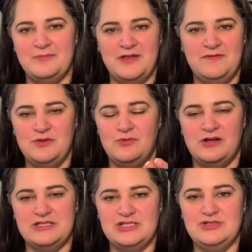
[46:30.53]
If you
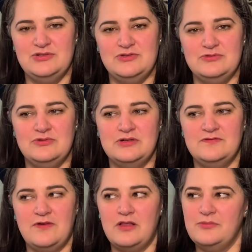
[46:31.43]
want to
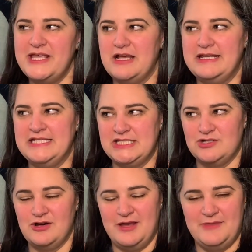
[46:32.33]
follow me on Instagram,